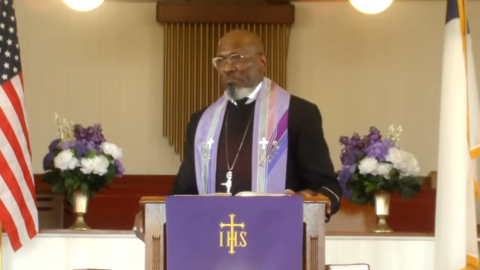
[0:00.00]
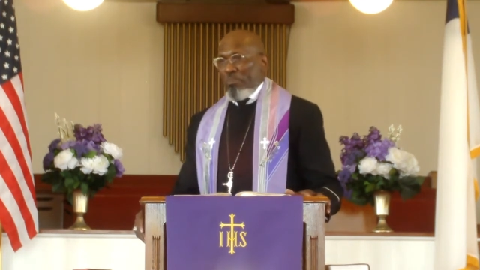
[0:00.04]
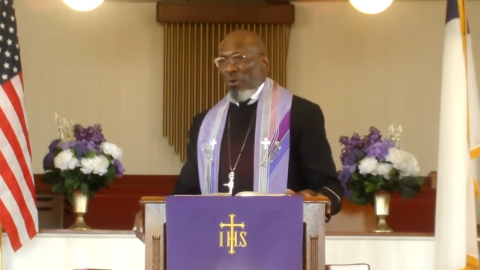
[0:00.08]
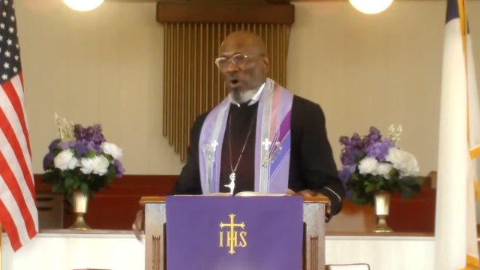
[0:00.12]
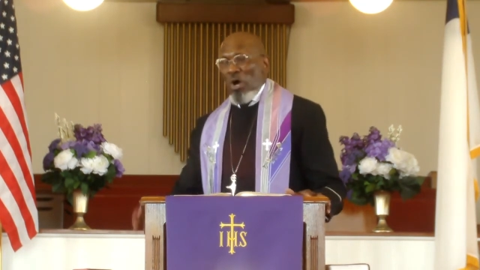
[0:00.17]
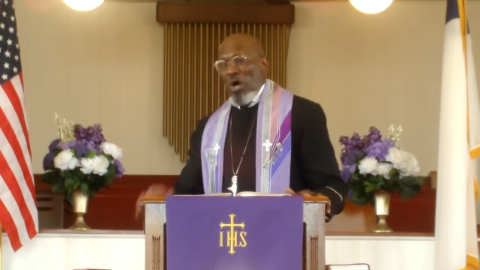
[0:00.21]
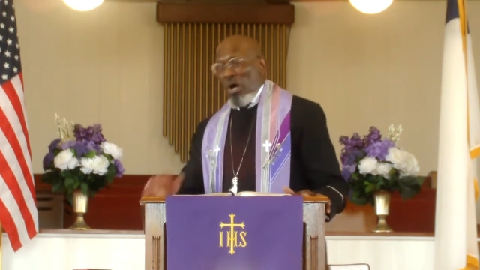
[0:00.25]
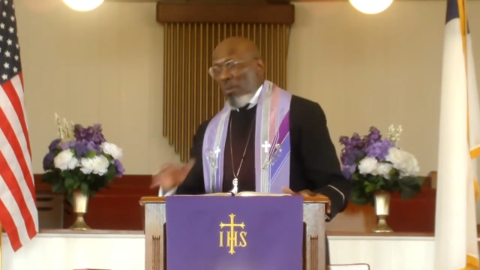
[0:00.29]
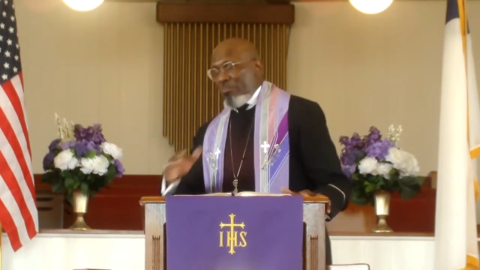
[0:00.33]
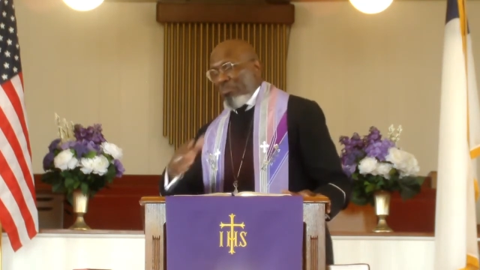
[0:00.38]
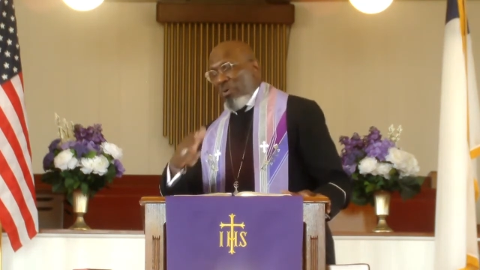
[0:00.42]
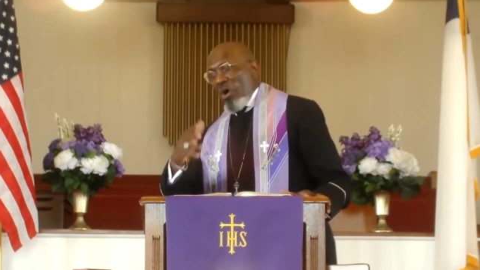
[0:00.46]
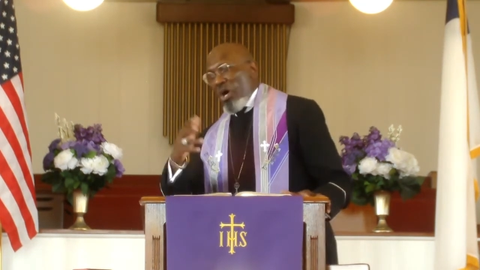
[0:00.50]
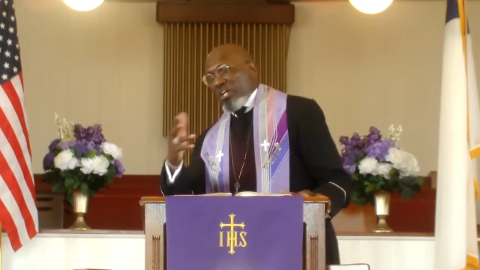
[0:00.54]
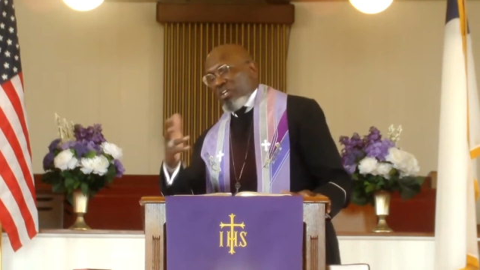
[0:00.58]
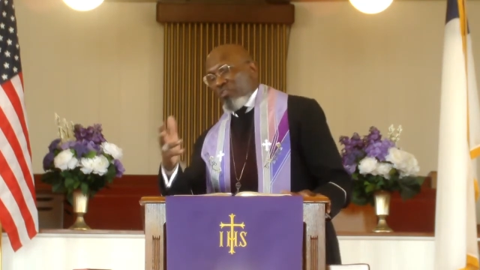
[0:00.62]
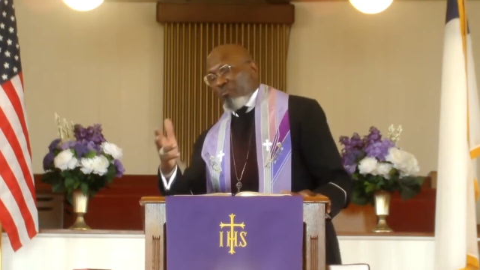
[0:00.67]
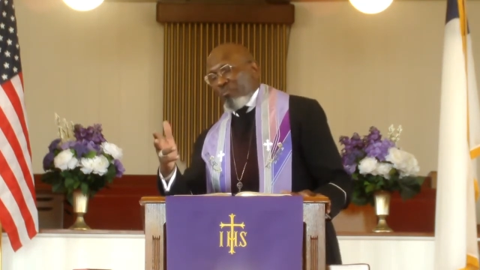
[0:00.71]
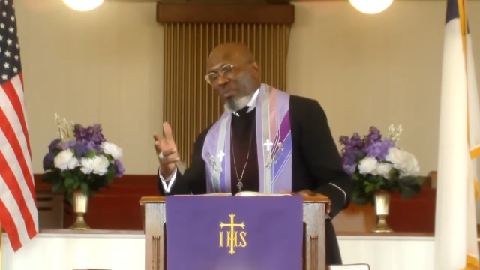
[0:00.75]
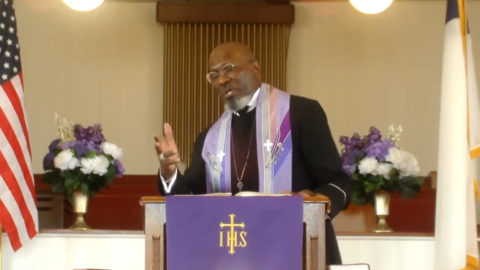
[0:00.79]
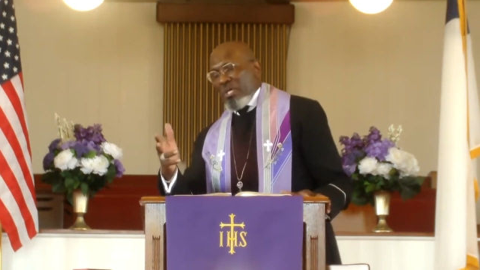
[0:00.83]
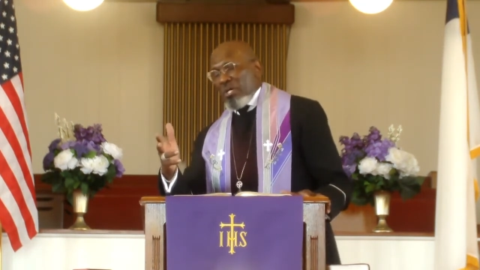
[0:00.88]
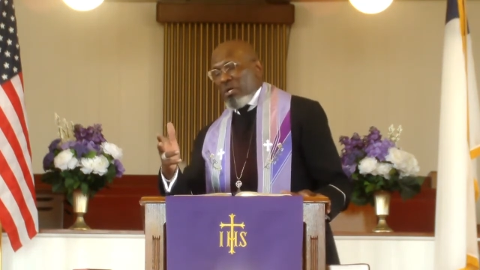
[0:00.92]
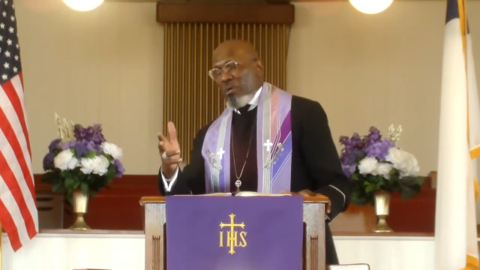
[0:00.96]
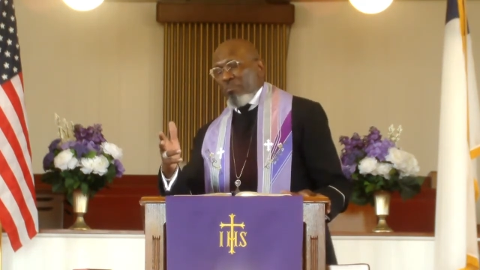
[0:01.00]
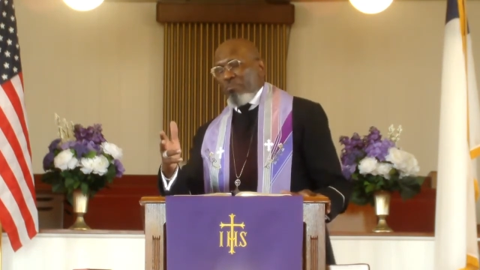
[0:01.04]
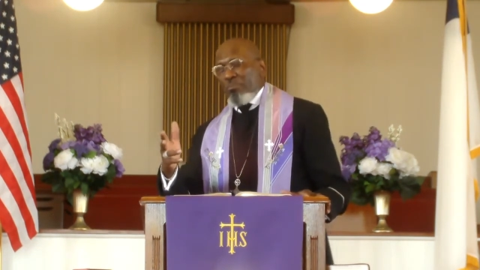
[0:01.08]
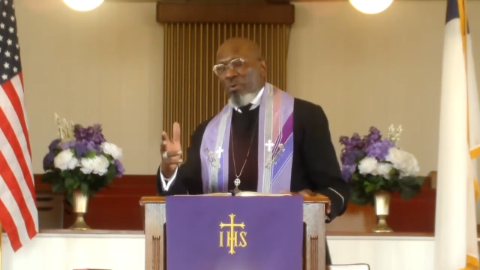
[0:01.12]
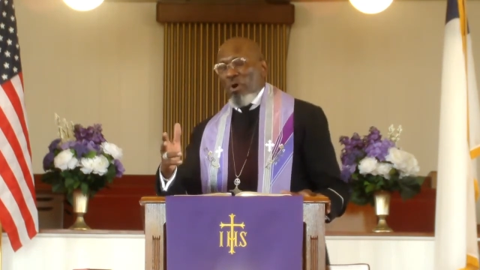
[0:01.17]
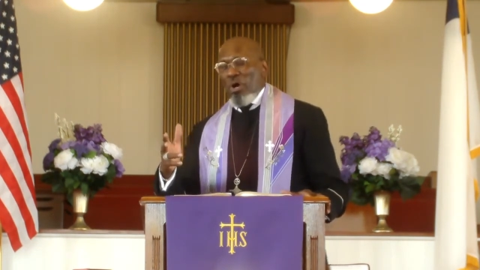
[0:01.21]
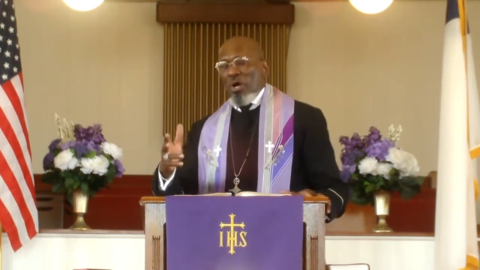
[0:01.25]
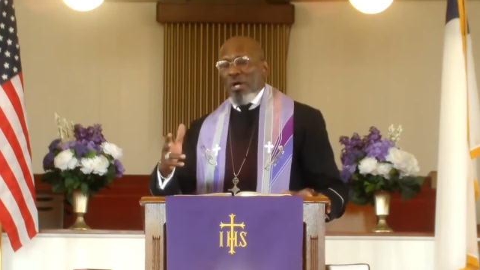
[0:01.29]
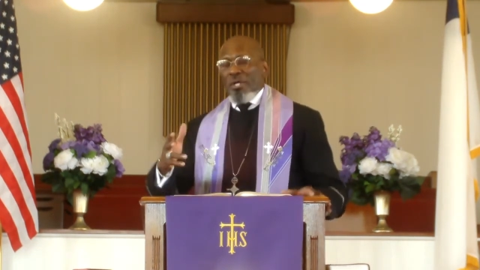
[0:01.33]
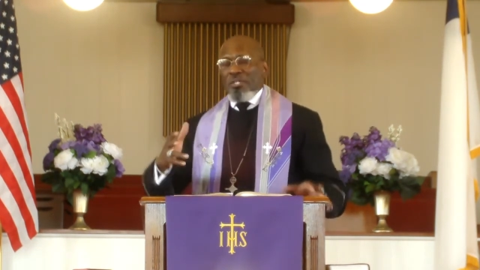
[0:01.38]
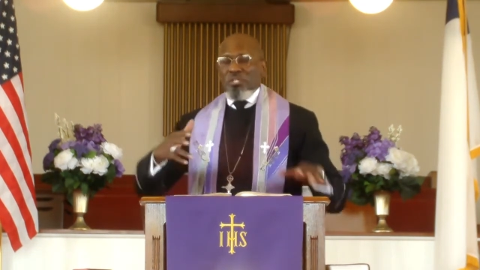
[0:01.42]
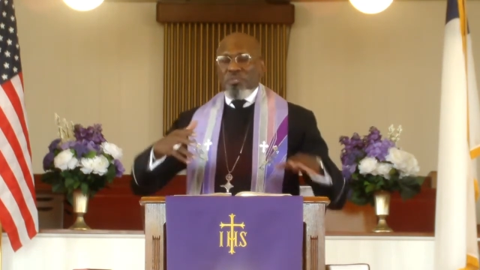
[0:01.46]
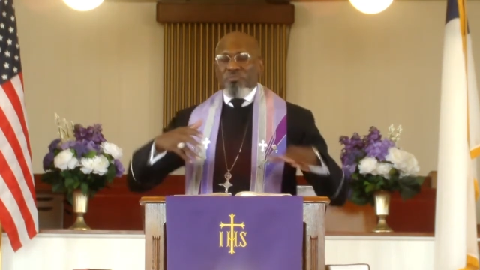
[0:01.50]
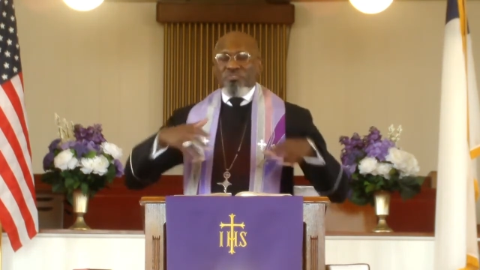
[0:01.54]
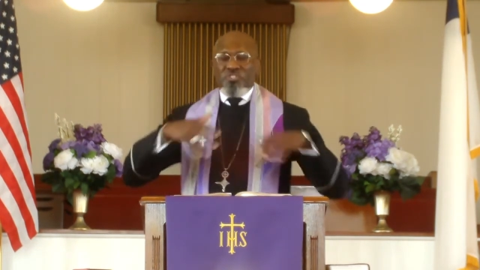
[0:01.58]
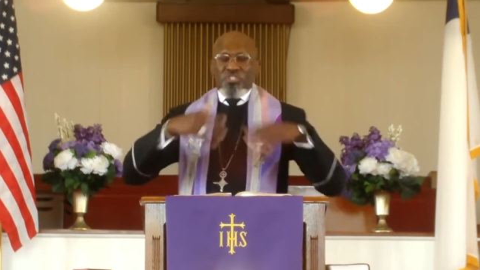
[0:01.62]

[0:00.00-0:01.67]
a part of being a part